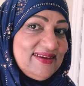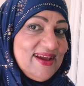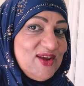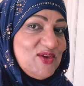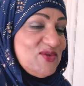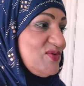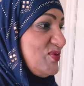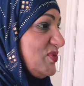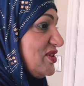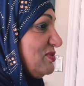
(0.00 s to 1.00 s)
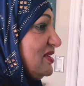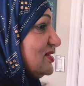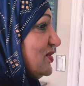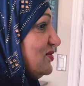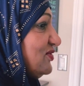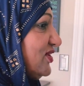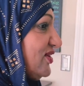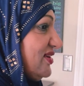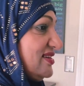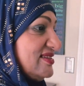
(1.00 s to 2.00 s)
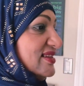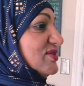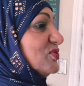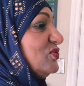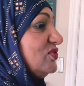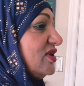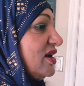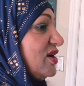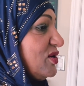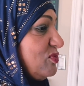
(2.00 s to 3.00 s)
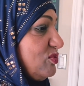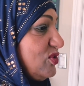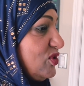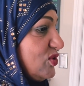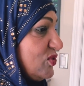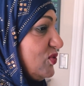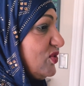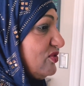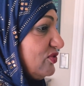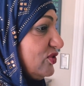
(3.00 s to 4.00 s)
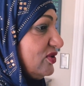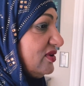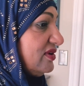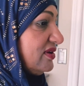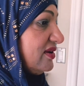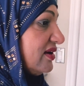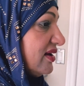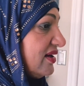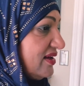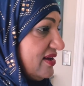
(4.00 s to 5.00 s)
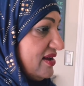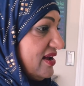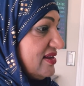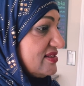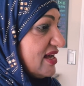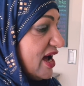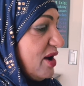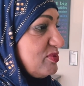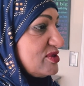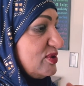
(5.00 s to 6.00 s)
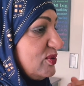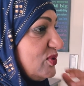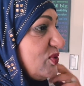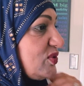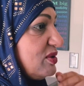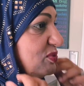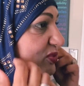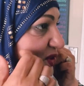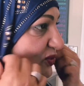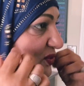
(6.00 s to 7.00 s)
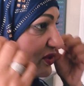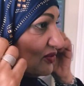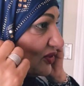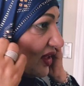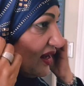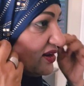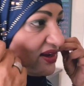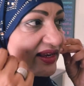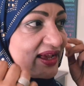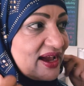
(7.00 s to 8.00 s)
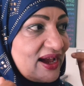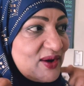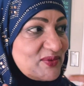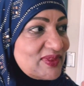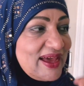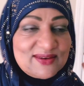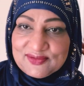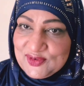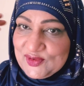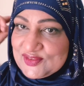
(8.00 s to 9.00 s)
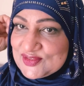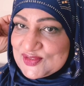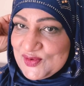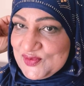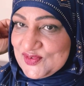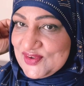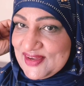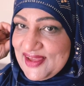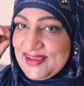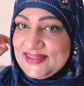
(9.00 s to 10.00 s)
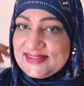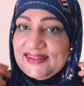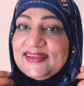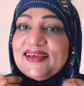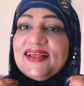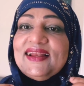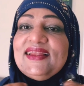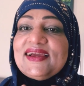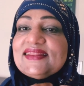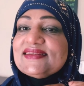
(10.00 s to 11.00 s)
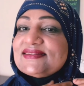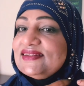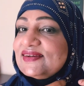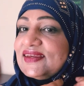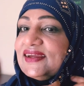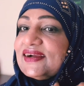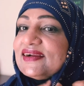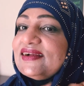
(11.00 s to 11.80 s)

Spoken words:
Are you with me so far? Isn't it beautiful? It's absolutely beautiful. And look at how that folds so nicely. Look at this look here.